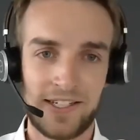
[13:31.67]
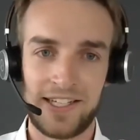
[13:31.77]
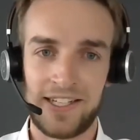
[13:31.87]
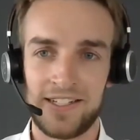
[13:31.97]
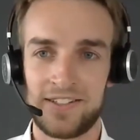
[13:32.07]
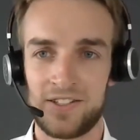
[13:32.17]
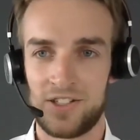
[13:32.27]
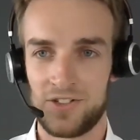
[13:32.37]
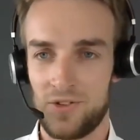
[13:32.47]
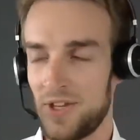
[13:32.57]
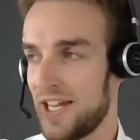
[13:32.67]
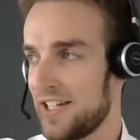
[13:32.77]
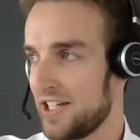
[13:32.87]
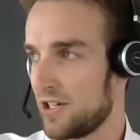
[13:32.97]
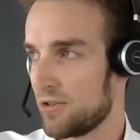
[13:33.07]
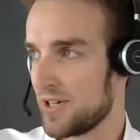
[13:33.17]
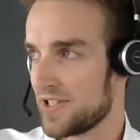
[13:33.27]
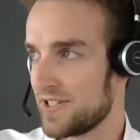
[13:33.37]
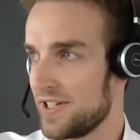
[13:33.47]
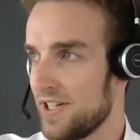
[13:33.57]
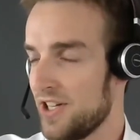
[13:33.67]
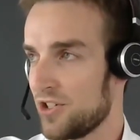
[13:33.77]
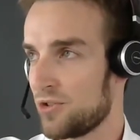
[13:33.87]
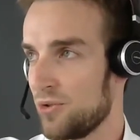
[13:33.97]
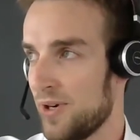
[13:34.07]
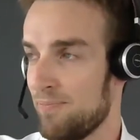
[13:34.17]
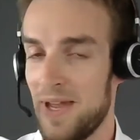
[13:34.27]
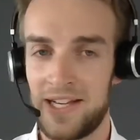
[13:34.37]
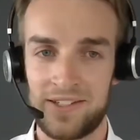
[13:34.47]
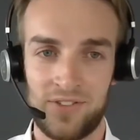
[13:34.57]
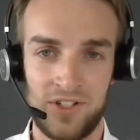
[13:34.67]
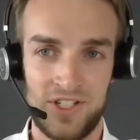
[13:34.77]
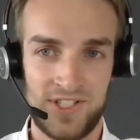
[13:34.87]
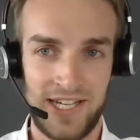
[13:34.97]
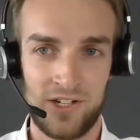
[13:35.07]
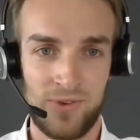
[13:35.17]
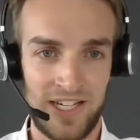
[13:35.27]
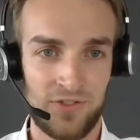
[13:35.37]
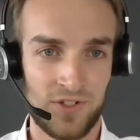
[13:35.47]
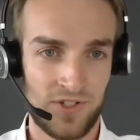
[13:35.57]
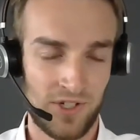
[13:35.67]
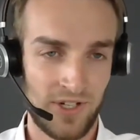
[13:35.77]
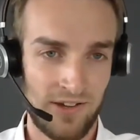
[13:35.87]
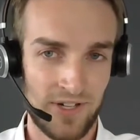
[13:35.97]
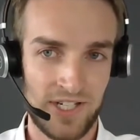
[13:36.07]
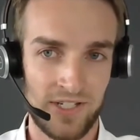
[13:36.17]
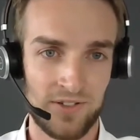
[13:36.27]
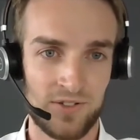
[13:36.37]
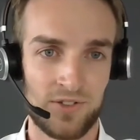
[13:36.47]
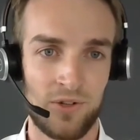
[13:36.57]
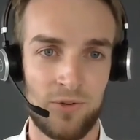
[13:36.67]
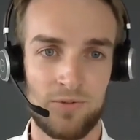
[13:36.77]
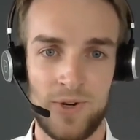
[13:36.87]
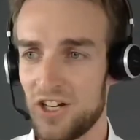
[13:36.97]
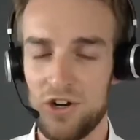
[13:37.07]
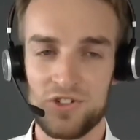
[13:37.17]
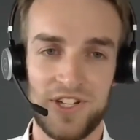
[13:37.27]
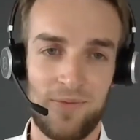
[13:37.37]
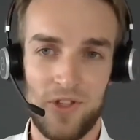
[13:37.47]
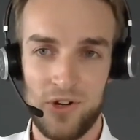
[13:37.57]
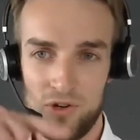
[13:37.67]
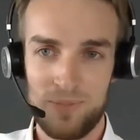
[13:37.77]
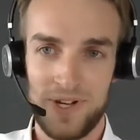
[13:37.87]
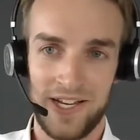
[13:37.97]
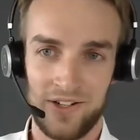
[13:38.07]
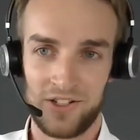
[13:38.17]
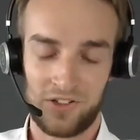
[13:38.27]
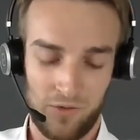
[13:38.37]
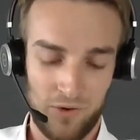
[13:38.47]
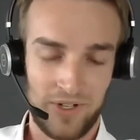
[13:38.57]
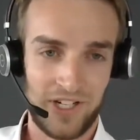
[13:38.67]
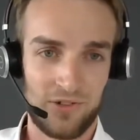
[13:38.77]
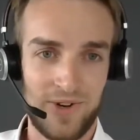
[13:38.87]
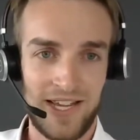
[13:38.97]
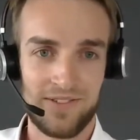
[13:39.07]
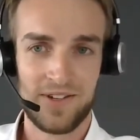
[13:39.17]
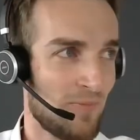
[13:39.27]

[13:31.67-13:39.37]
And also the idea here was to make the design ready for circularity. So closing the loop and not throwing it away.